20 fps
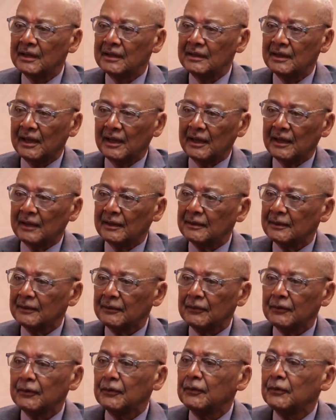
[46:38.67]
that
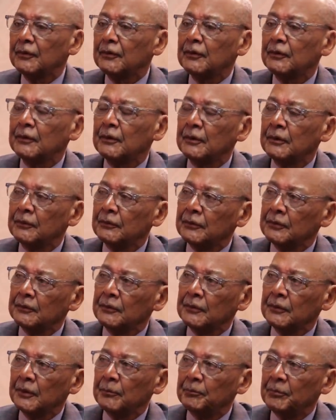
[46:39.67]

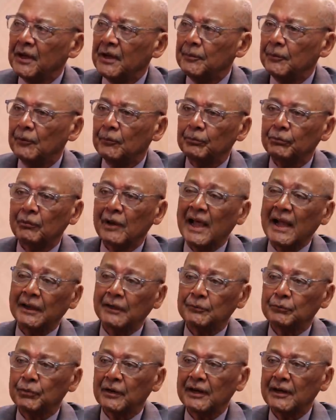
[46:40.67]
the people,
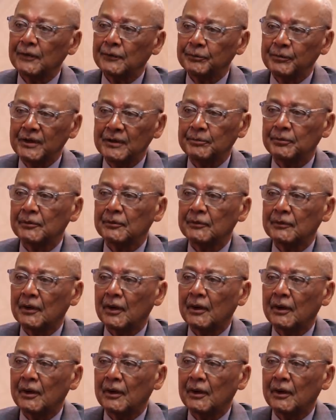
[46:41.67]
black and brown people,